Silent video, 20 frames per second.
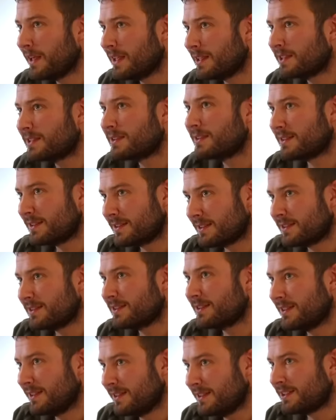be
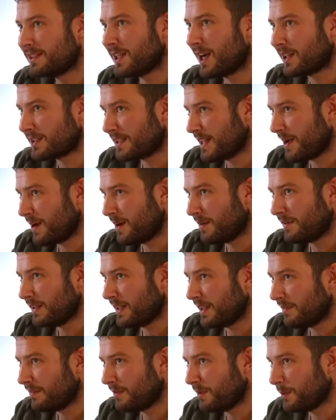sucked out of
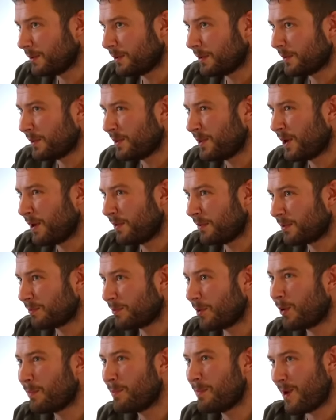it if you're of the
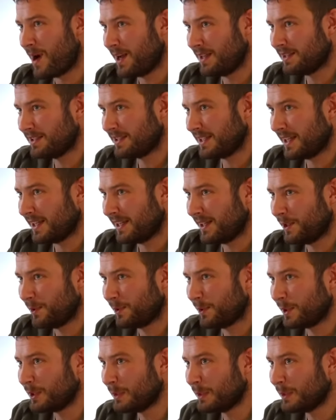wrong mindset and you're